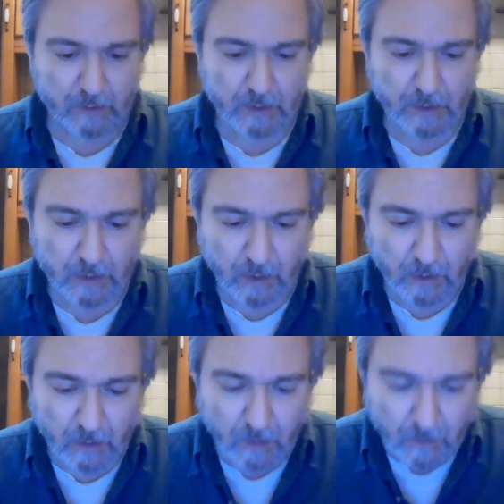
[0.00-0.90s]

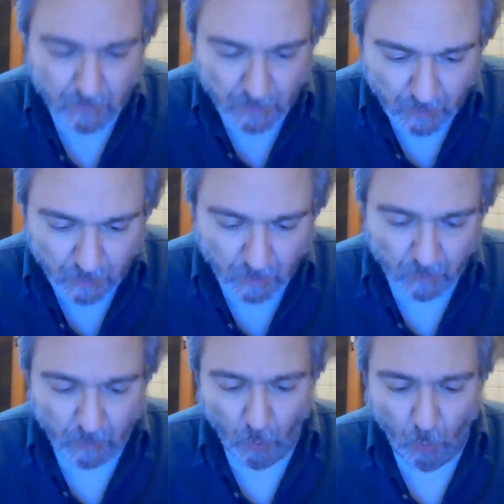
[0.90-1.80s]

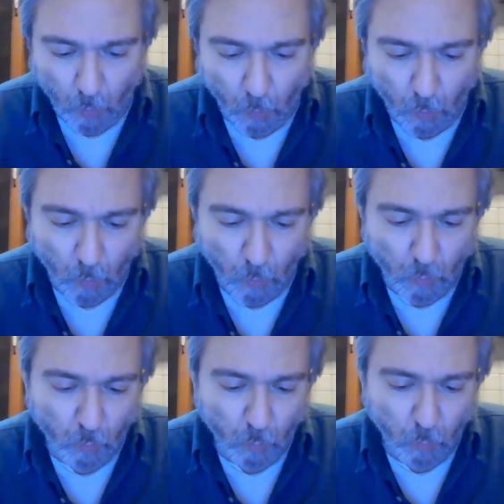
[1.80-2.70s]
No one is speaking in this clip.